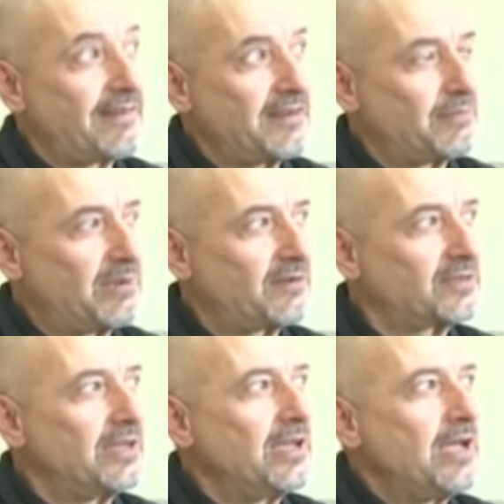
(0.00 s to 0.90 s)
region
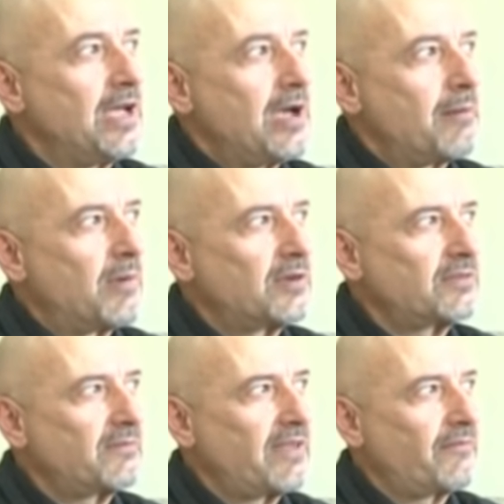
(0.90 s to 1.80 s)
because
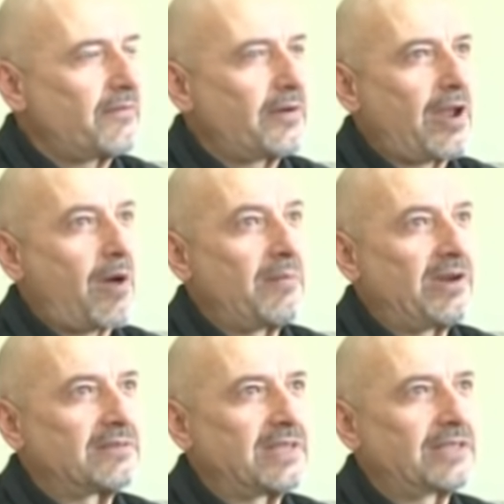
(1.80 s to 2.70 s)
most of the
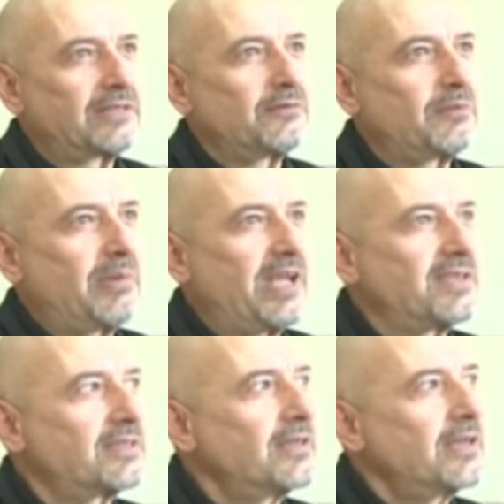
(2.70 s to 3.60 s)
phenomena that took
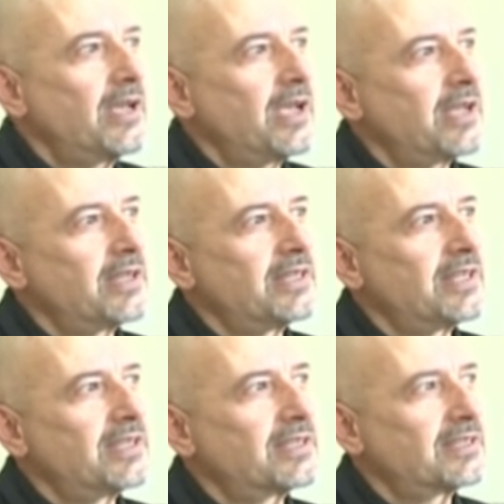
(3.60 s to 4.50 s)
place in
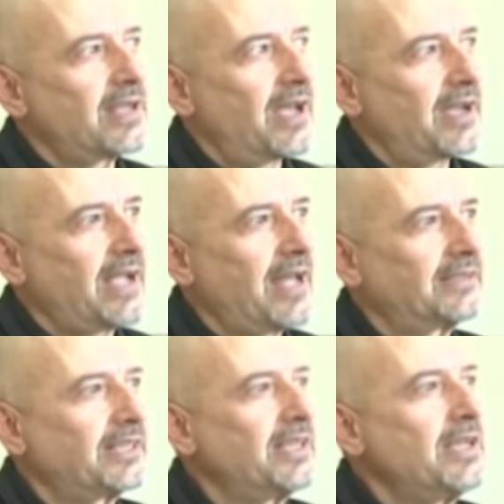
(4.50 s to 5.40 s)
this
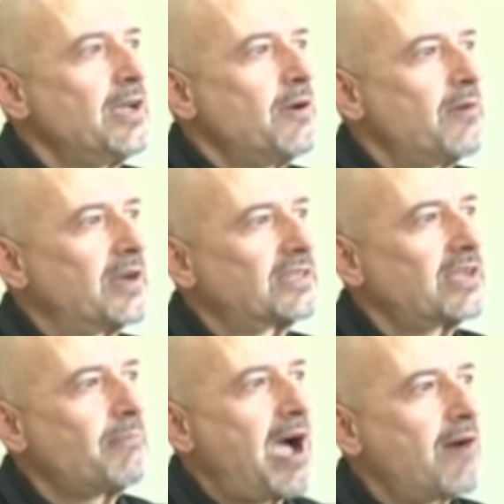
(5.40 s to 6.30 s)
country were
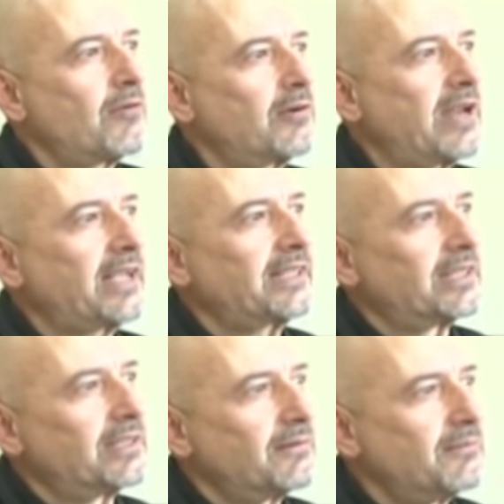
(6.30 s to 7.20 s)
somehow
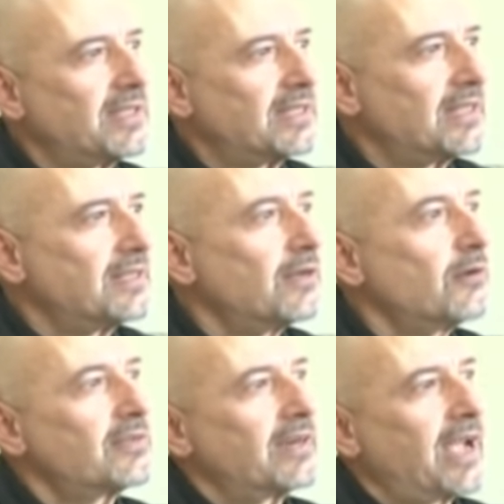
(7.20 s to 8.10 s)
connected with the
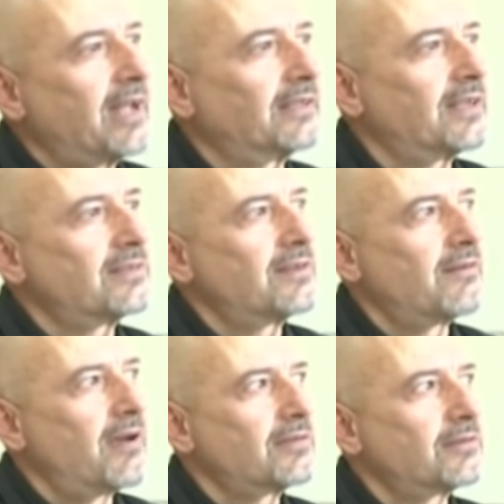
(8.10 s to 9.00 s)
other countries,
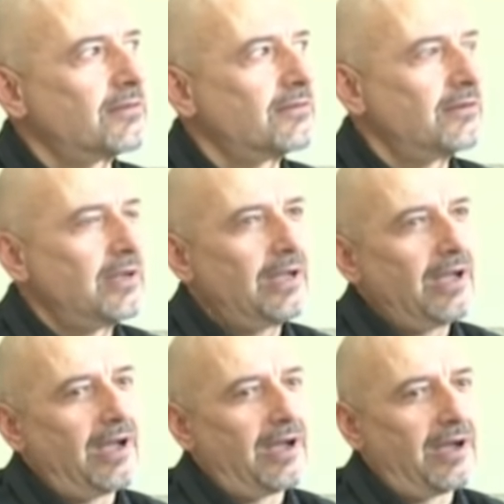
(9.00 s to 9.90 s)
and so
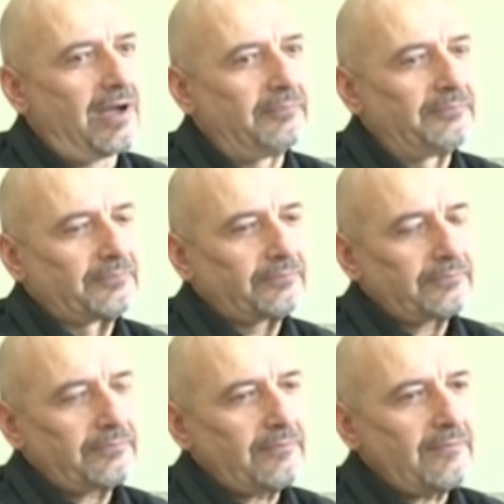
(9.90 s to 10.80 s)

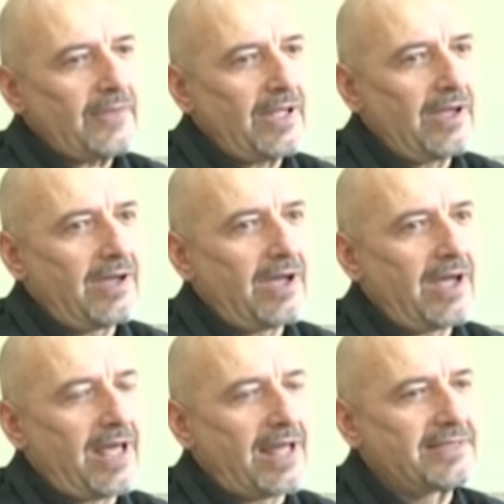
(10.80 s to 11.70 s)

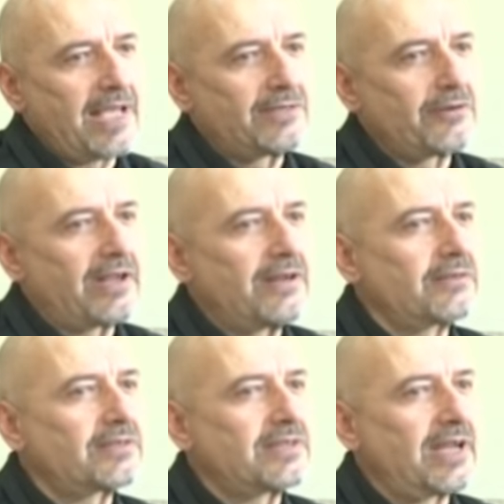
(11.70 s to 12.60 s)
at the end you
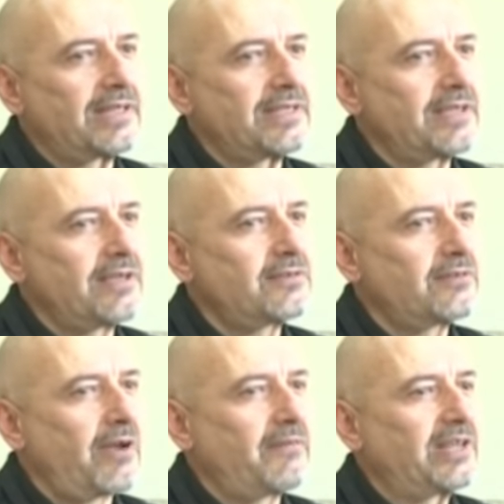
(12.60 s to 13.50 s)
cannot study the
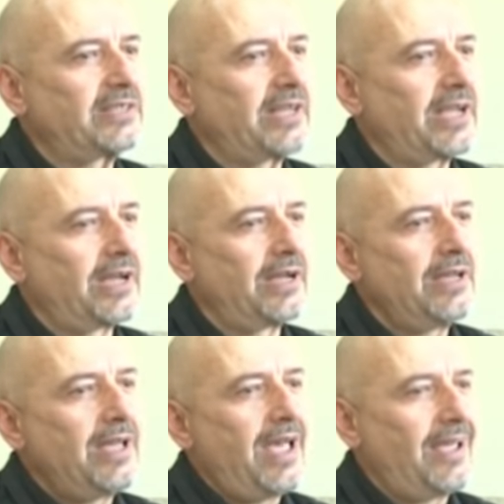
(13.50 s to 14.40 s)
history of Eritrea
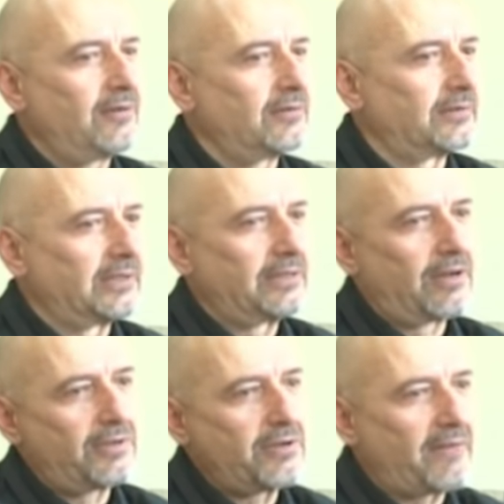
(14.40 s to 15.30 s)
alone.
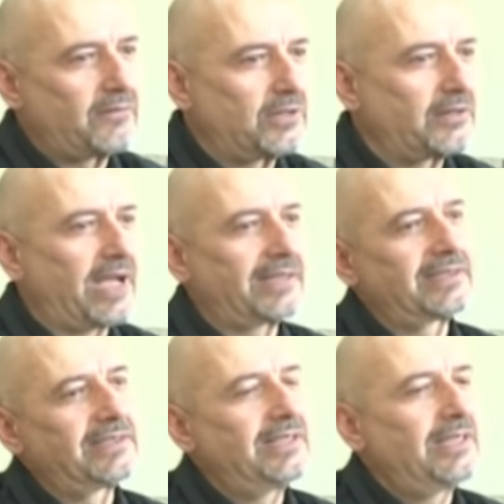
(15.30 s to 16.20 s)
Now you have to
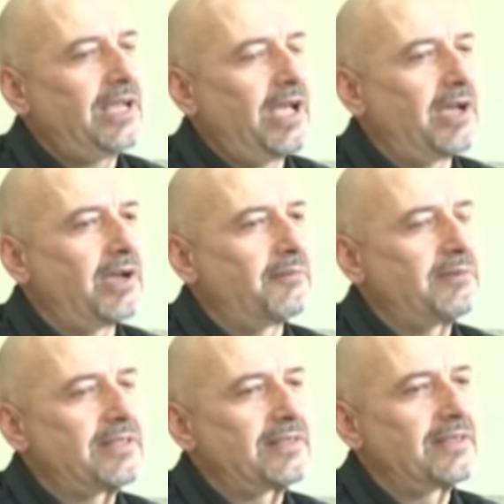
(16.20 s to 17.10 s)
connect
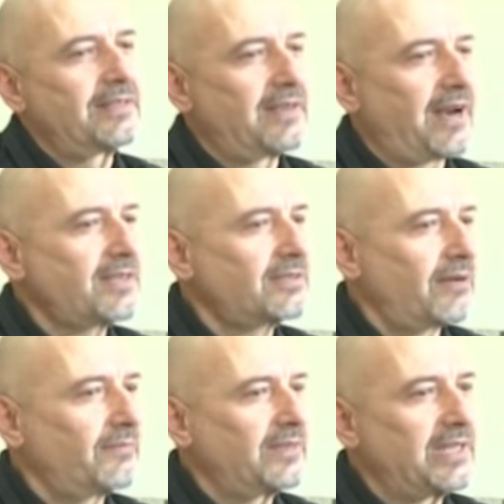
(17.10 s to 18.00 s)
with the rest
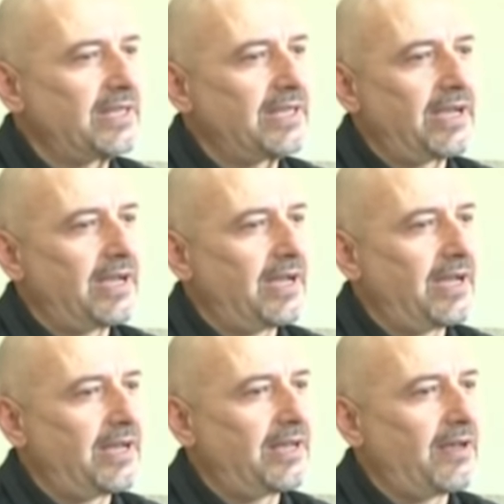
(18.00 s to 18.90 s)
of the
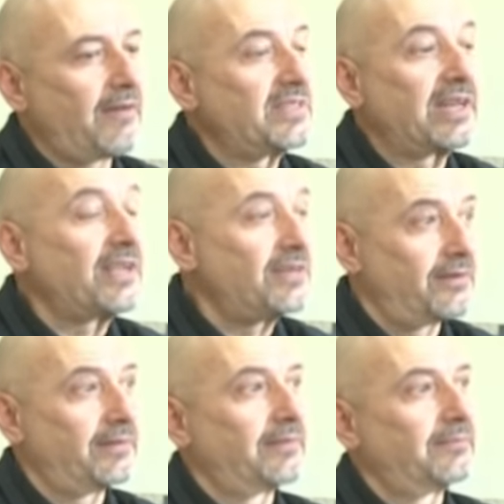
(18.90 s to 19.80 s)
region.